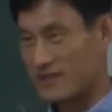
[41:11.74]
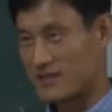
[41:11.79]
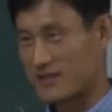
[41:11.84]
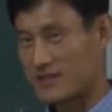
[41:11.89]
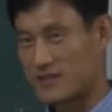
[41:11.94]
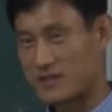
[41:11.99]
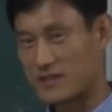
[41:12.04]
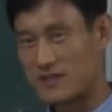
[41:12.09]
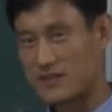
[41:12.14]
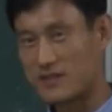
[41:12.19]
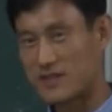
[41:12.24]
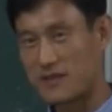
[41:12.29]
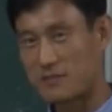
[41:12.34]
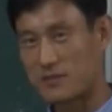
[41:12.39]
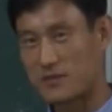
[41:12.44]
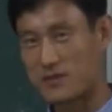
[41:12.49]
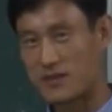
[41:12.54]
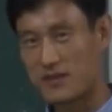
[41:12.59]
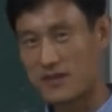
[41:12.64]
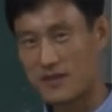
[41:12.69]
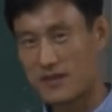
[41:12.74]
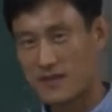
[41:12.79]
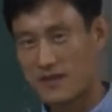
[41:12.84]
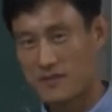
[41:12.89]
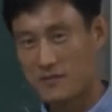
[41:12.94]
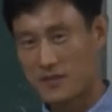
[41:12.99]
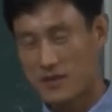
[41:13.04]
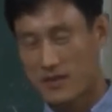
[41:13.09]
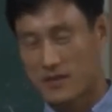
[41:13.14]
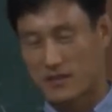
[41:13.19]
Just example, right?
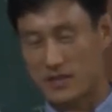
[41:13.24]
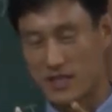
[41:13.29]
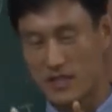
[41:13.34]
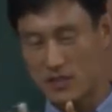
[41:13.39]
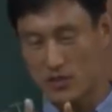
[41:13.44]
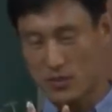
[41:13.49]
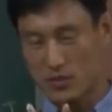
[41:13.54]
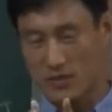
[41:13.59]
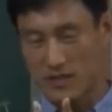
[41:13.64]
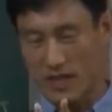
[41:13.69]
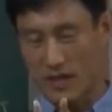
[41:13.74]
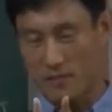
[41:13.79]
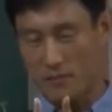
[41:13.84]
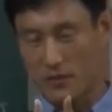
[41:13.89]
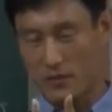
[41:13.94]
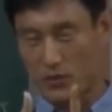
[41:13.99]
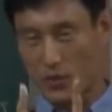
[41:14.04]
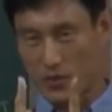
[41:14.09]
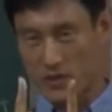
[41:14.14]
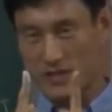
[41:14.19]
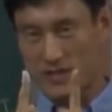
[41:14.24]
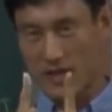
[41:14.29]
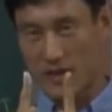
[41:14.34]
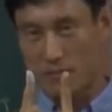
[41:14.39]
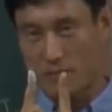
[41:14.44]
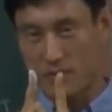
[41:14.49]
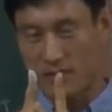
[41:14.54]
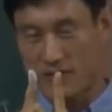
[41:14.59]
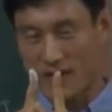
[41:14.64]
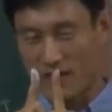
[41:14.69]
These two samples, noise
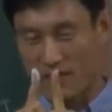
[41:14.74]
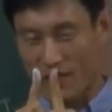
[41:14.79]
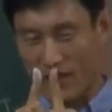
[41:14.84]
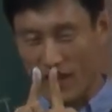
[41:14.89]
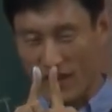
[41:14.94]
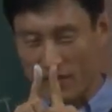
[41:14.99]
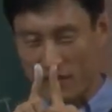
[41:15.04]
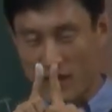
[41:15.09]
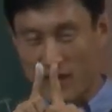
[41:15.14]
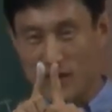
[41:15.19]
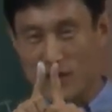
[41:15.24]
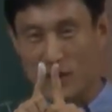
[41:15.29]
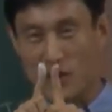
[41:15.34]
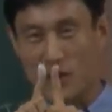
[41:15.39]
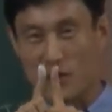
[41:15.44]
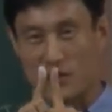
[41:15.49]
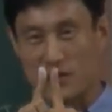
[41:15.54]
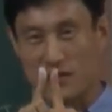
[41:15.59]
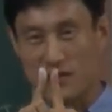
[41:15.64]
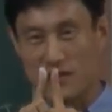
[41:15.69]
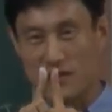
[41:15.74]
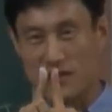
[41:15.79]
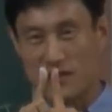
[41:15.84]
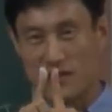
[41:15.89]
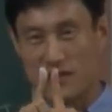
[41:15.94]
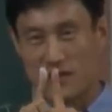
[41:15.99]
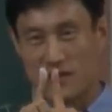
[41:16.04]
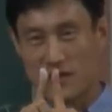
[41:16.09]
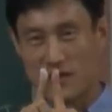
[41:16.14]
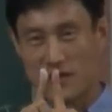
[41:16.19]
samples, are very, very close.
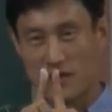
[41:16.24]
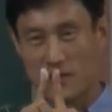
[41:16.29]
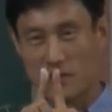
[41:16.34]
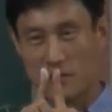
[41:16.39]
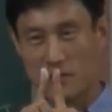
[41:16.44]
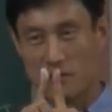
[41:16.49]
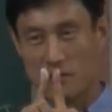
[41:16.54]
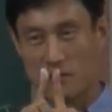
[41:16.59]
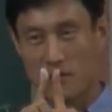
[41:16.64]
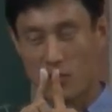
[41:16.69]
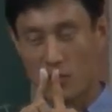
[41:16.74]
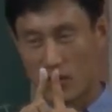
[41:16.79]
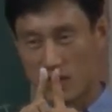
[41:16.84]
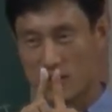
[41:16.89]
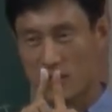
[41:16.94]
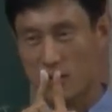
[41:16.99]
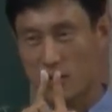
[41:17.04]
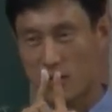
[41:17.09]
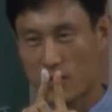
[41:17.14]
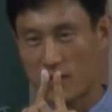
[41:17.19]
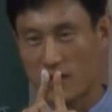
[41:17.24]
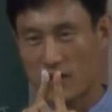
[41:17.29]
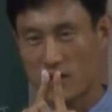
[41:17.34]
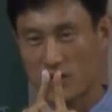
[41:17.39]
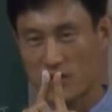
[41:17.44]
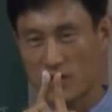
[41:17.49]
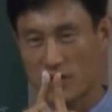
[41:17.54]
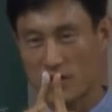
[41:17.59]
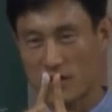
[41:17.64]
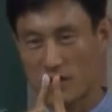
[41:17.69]
What's the
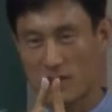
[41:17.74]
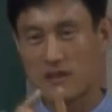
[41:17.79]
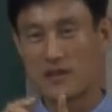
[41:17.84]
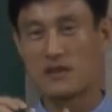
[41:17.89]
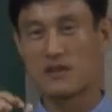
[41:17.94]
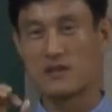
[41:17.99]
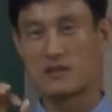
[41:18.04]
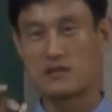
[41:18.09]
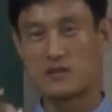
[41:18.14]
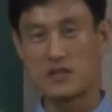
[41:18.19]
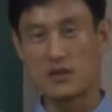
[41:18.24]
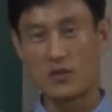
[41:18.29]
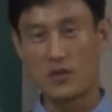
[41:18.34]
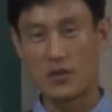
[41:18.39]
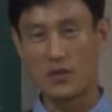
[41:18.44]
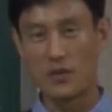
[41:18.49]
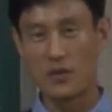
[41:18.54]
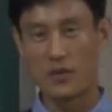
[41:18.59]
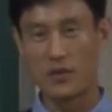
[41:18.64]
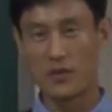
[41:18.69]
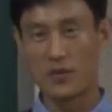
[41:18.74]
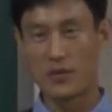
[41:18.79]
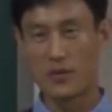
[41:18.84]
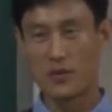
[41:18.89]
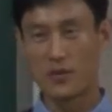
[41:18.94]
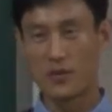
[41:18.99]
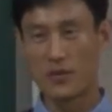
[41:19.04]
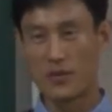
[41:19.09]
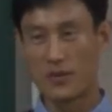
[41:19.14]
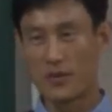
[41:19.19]
correlation? 0.
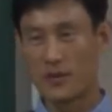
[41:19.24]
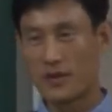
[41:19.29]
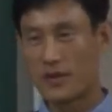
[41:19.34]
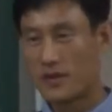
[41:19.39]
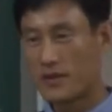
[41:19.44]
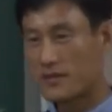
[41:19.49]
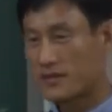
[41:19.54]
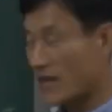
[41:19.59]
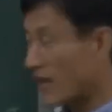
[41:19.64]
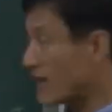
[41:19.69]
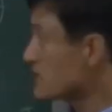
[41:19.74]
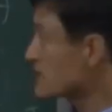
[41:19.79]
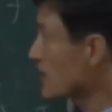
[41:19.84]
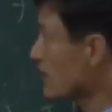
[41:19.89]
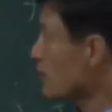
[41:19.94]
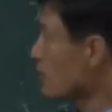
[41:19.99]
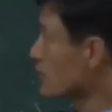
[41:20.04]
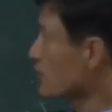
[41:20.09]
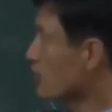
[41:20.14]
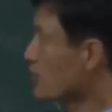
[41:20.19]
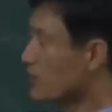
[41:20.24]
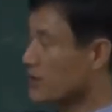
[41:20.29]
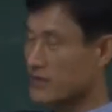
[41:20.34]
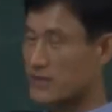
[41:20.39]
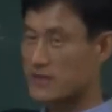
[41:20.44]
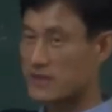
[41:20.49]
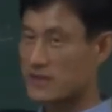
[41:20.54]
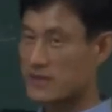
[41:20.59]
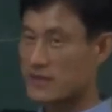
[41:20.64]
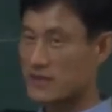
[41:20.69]
That's our
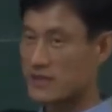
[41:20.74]
noise.